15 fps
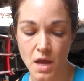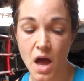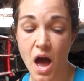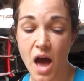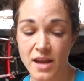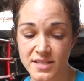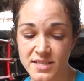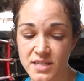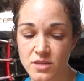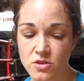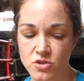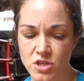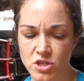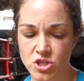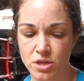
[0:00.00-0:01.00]
Honestly,
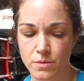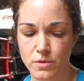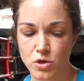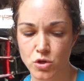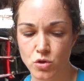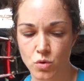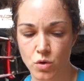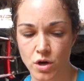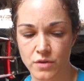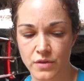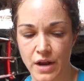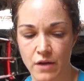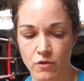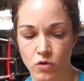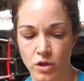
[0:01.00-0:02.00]
there's a gym in New York
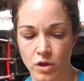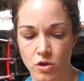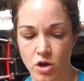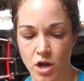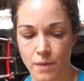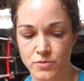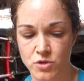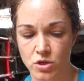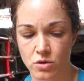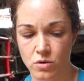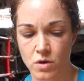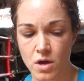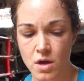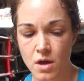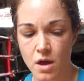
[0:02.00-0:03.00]
that I really look up
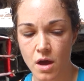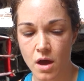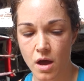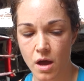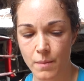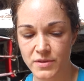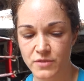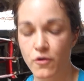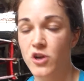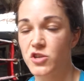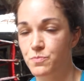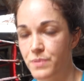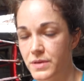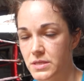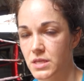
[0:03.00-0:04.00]
to as far as
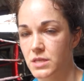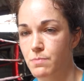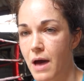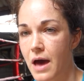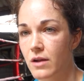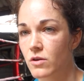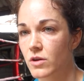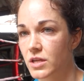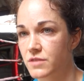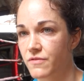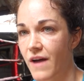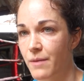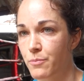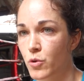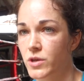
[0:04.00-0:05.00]
business model, and it's
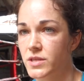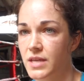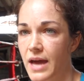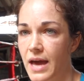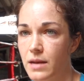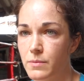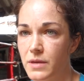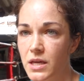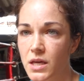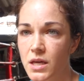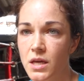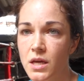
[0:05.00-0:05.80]
5 Points Academy.